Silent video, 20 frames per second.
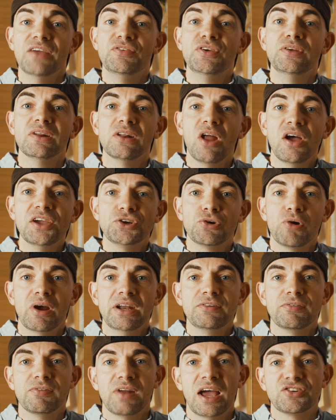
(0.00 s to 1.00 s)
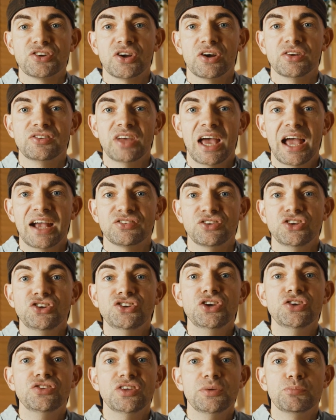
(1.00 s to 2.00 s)
If you like creating flashcard decks
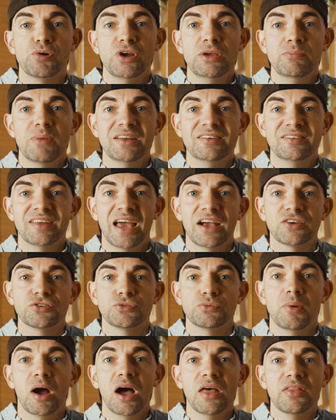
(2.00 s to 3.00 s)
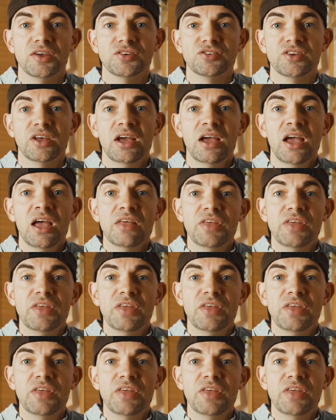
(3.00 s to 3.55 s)
and using pre-made decks from others,